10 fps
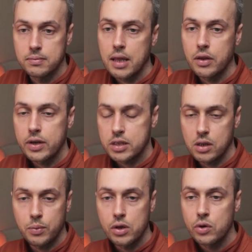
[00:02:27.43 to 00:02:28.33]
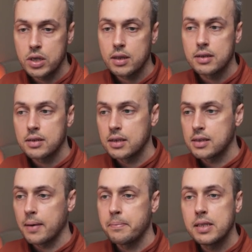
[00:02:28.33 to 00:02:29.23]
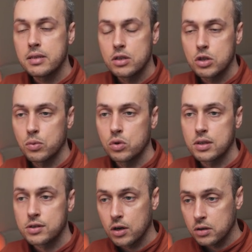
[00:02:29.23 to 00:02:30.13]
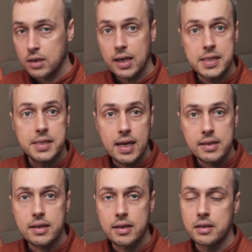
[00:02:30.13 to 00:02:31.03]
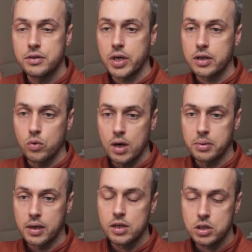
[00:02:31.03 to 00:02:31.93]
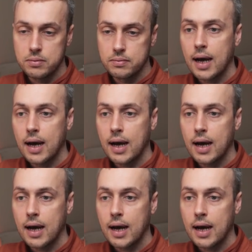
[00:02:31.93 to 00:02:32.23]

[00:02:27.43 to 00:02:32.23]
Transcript: And the reason that we're using this is that maintenance mode is currently a setting in the Django application,